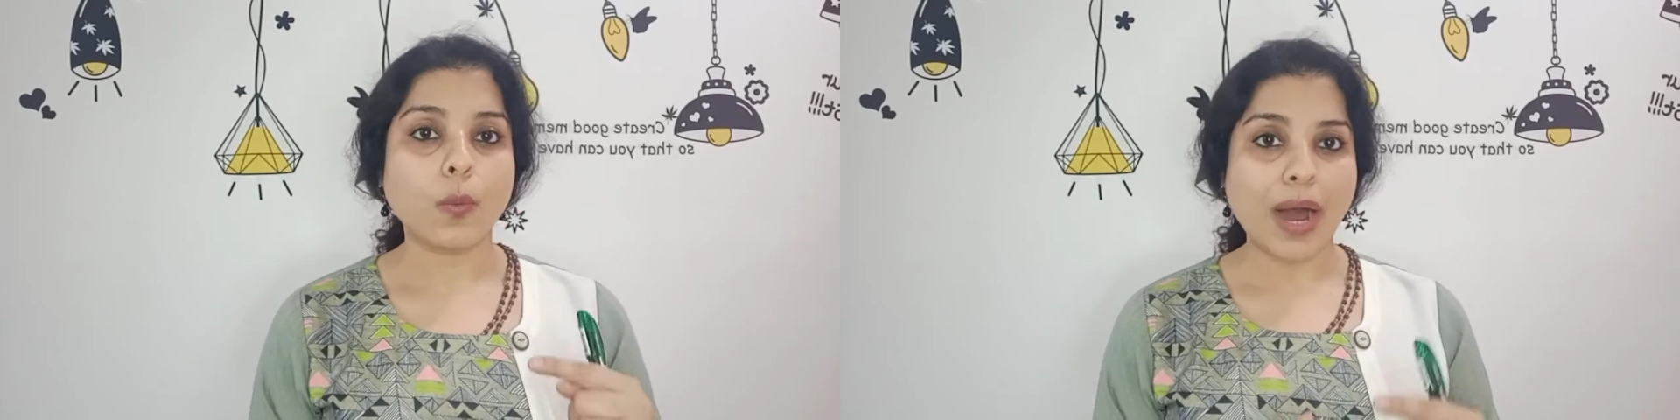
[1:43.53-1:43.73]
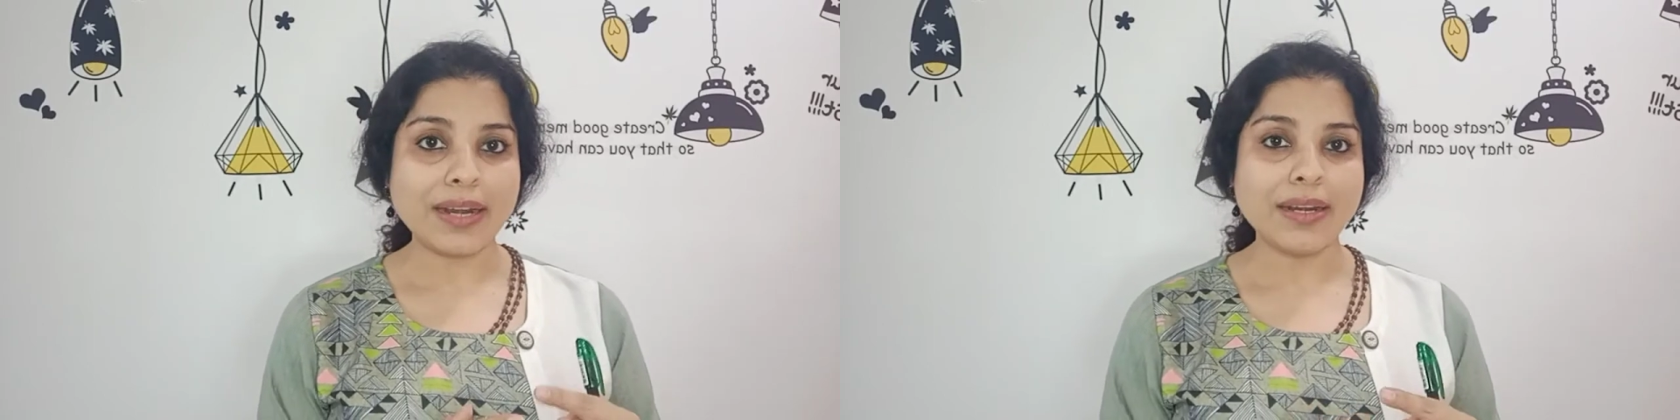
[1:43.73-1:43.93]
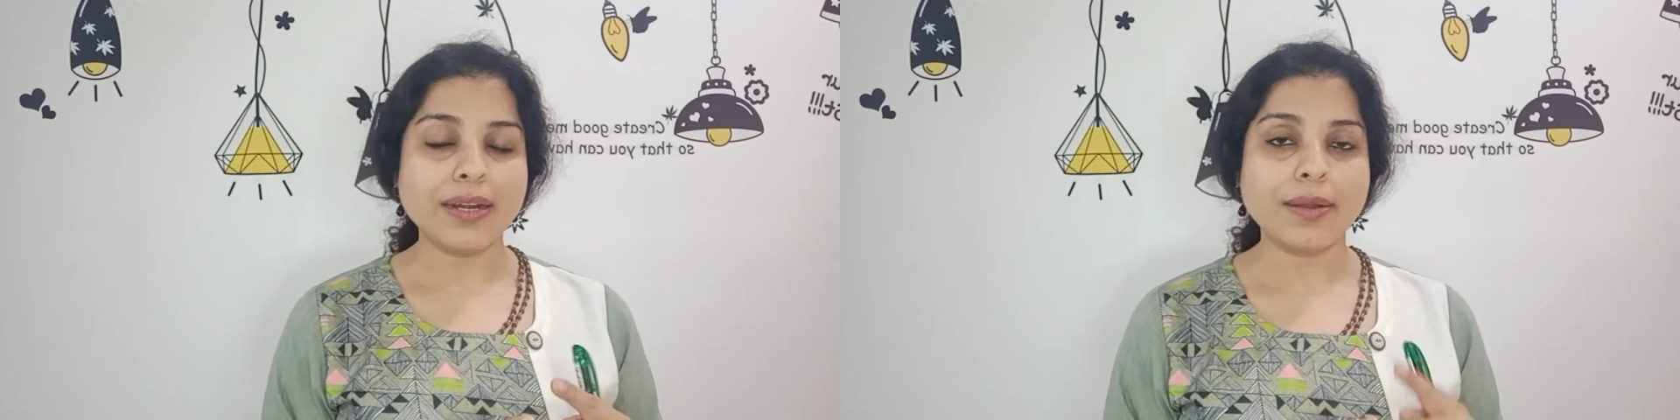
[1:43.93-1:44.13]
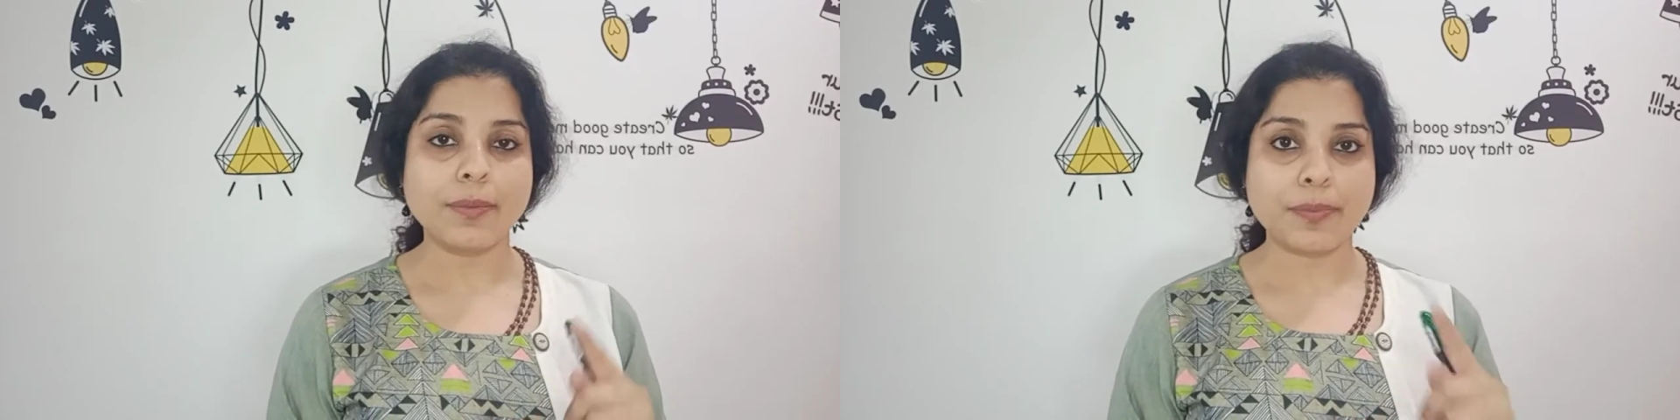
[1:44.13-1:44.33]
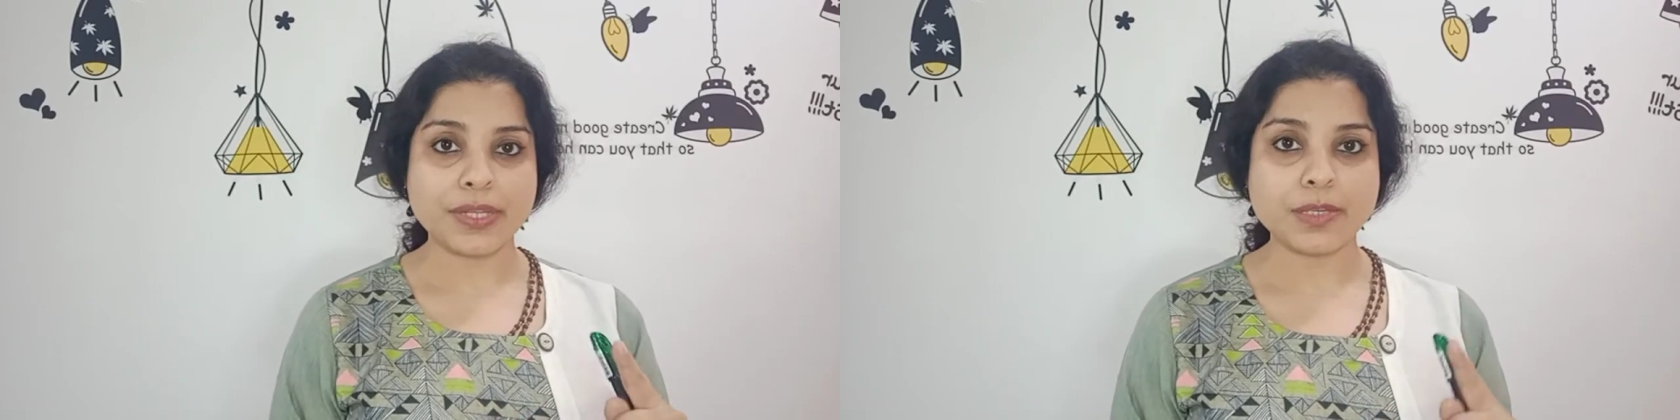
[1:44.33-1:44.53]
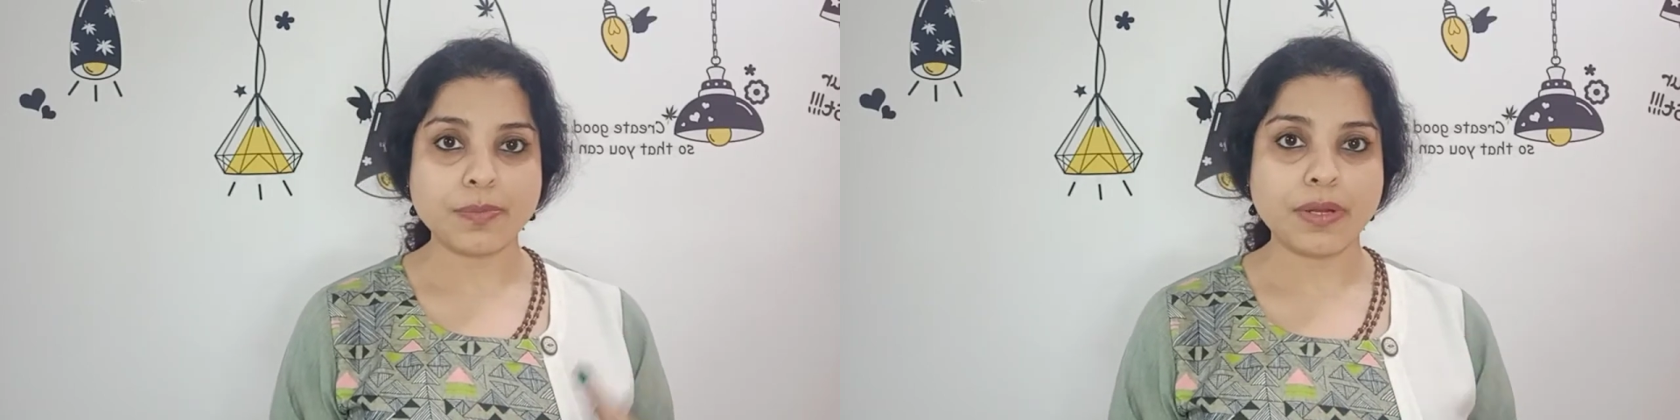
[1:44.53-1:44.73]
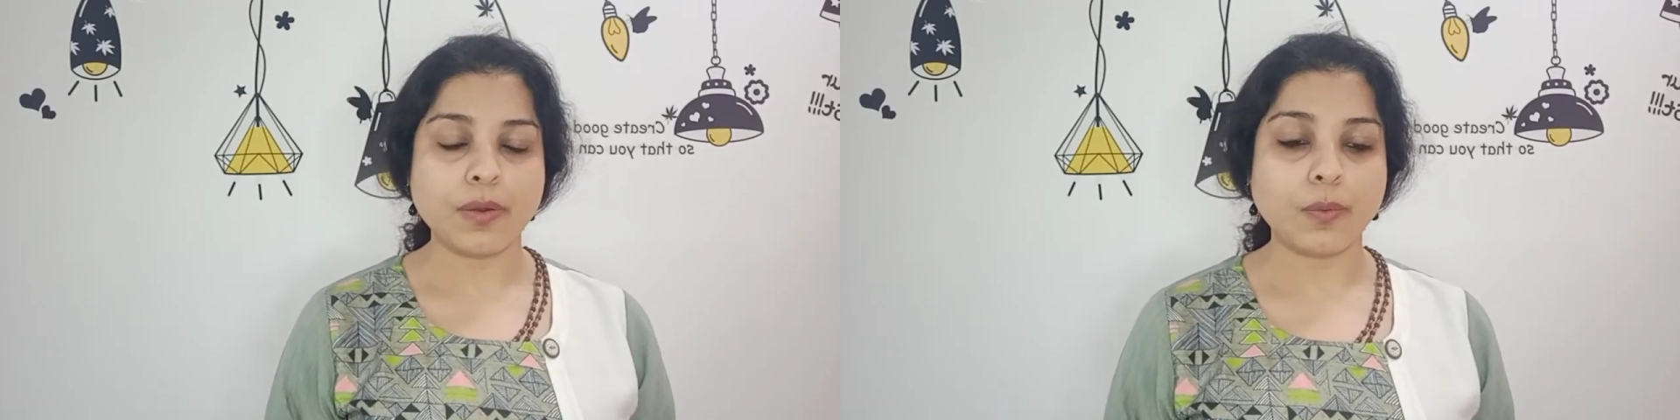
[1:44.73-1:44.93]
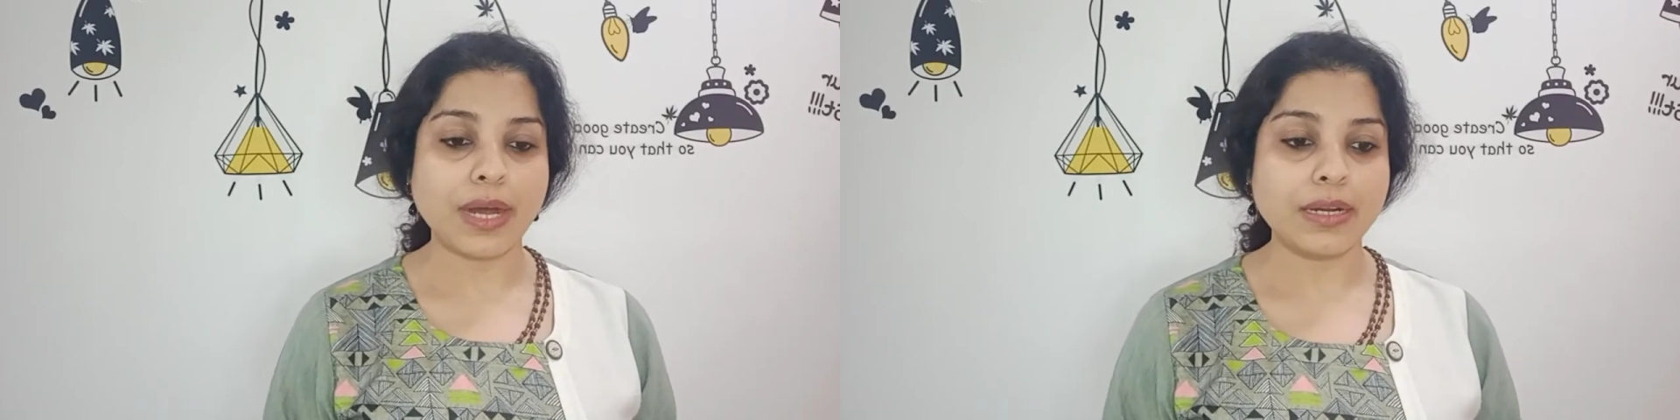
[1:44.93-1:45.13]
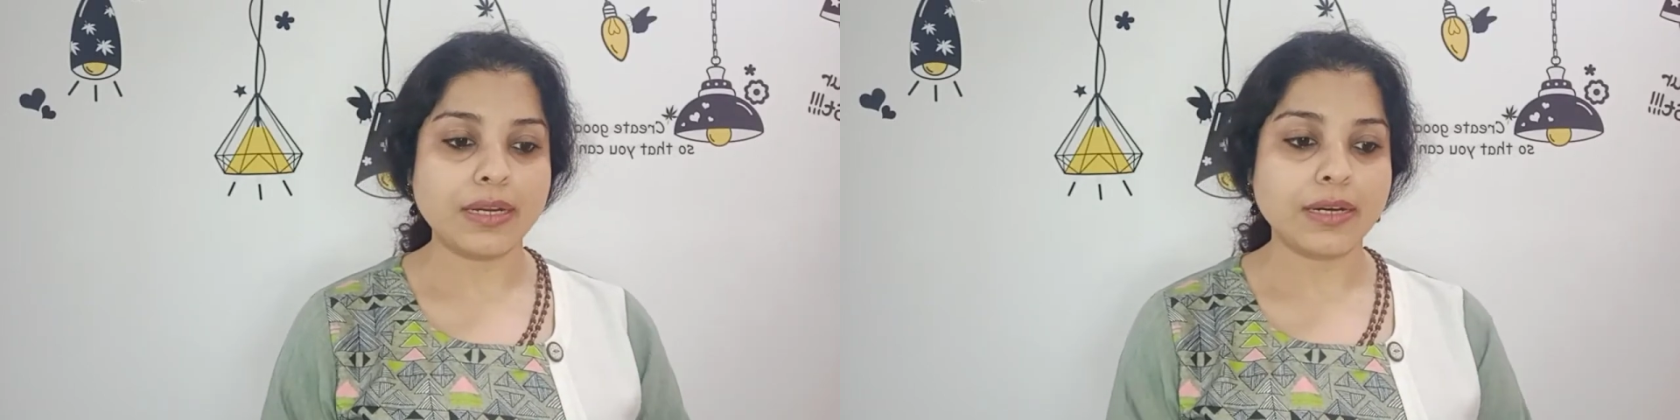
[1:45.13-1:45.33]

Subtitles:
One principle, one